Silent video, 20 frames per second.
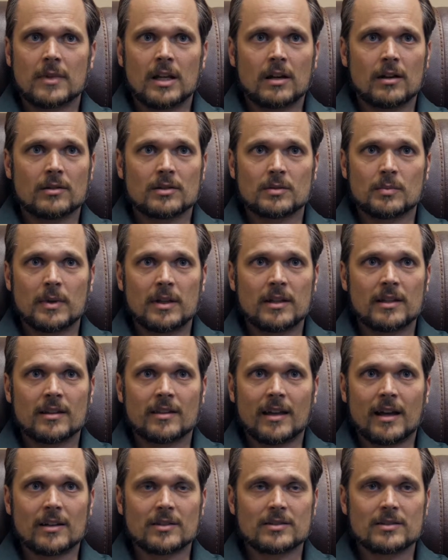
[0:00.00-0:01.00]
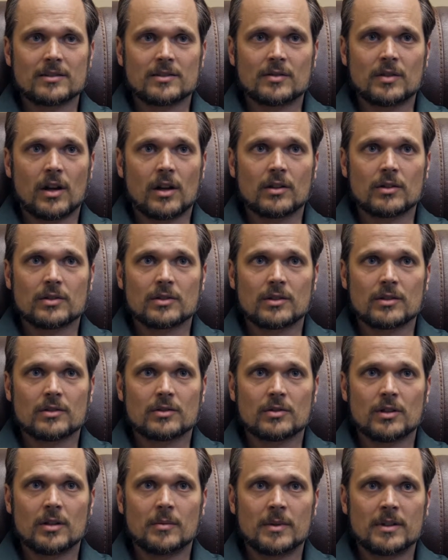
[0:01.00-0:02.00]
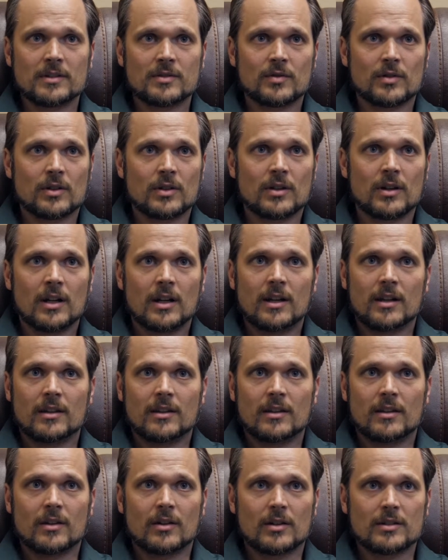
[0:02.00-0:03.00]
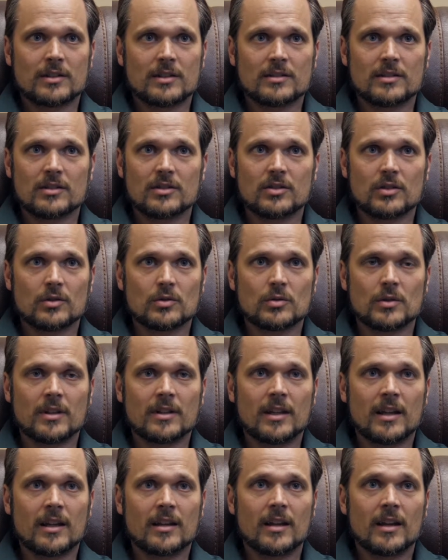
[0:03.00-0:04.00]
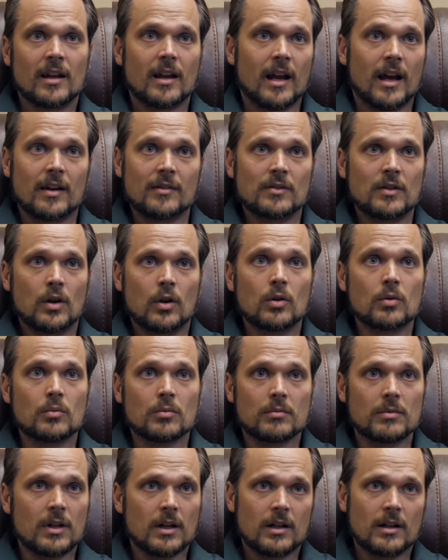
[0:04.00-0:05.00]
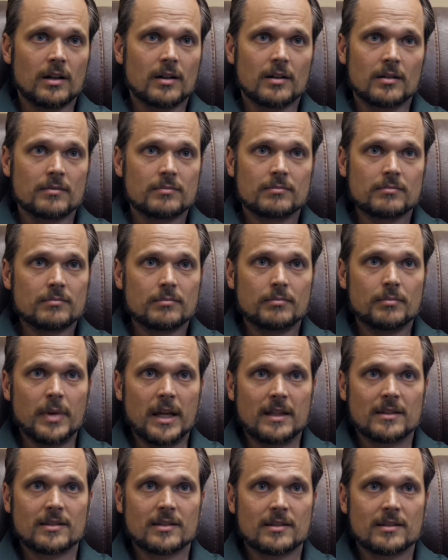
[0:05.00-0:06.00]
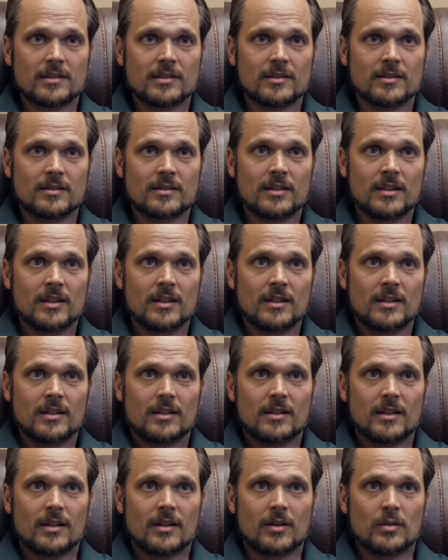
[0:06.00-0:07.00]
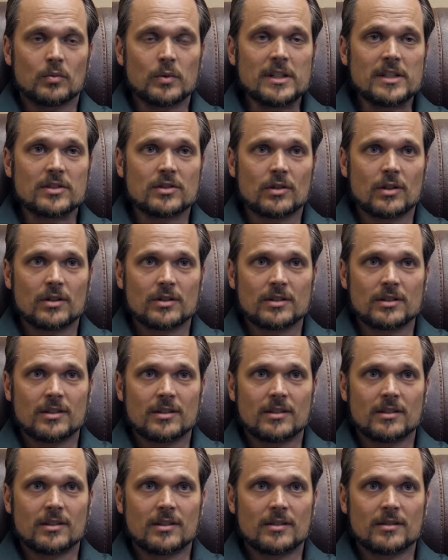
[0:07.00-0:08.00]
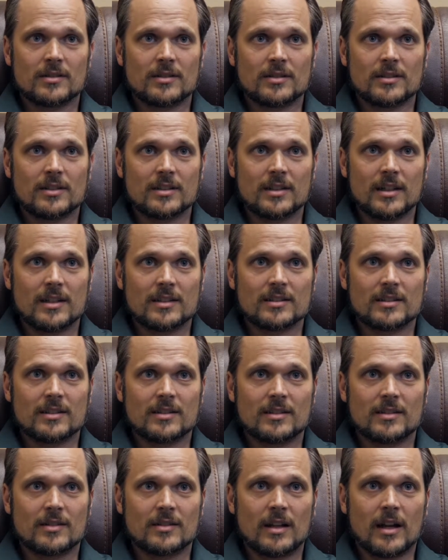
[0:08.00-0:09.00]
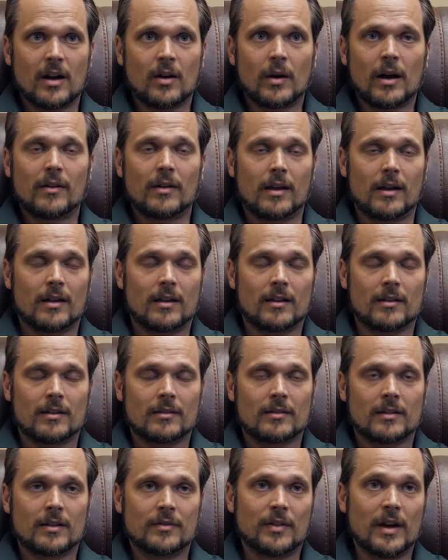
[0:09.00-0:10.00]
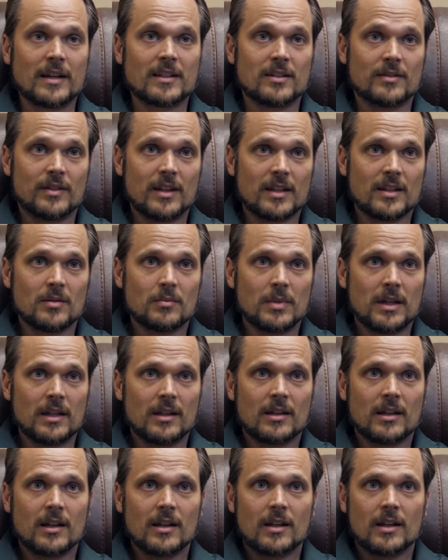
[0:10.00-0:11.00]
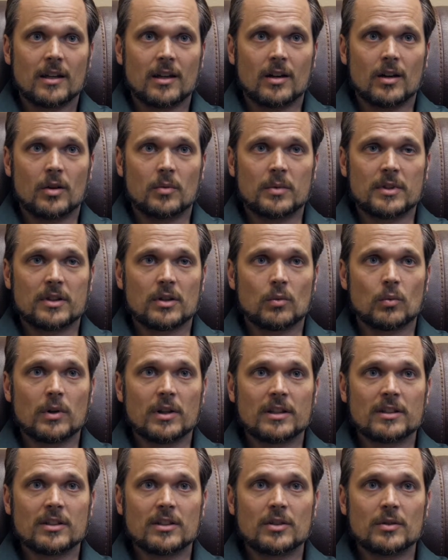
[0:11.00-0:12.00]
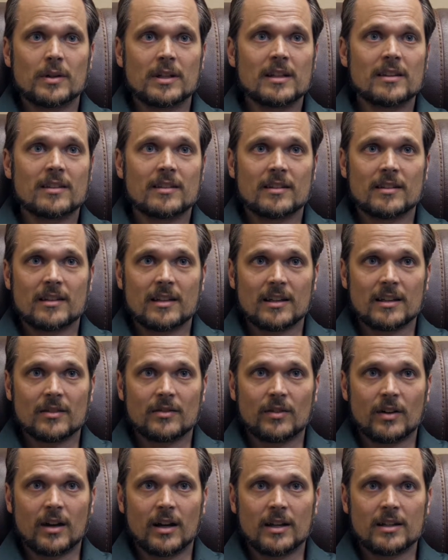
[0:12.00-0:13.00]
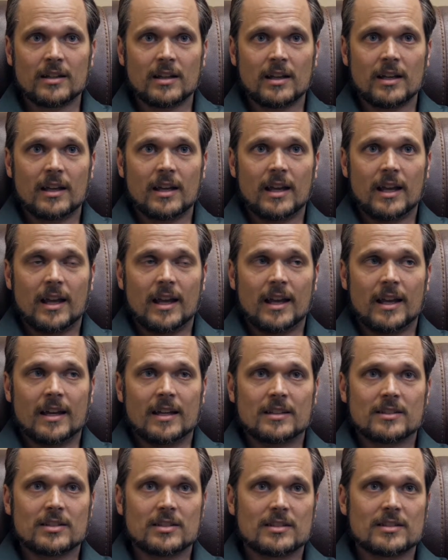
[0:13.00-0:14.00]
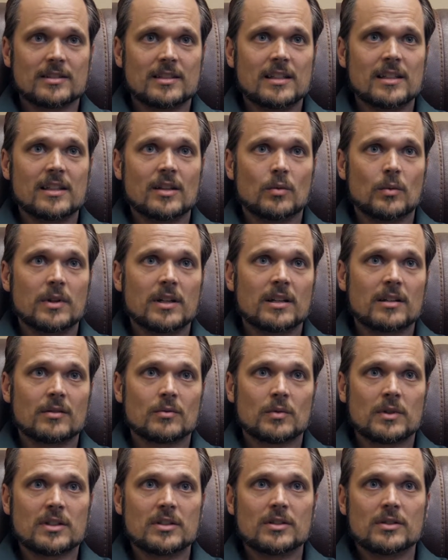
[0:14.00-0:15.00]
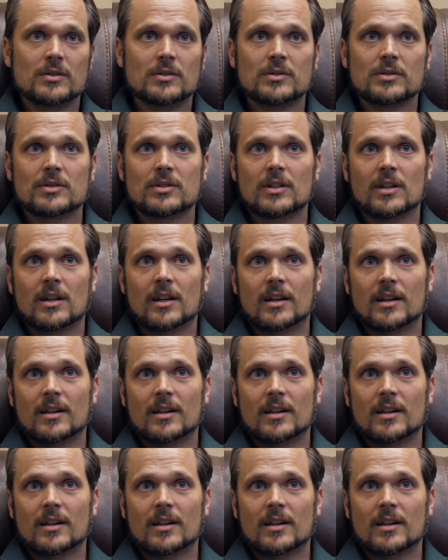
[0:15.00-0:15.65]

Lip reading: you know, spending thousands of dollars on treatments for their autistic children that have no basis in research as to how effective they could be, but they're willing to do anything that they can find. And to see that we can reduce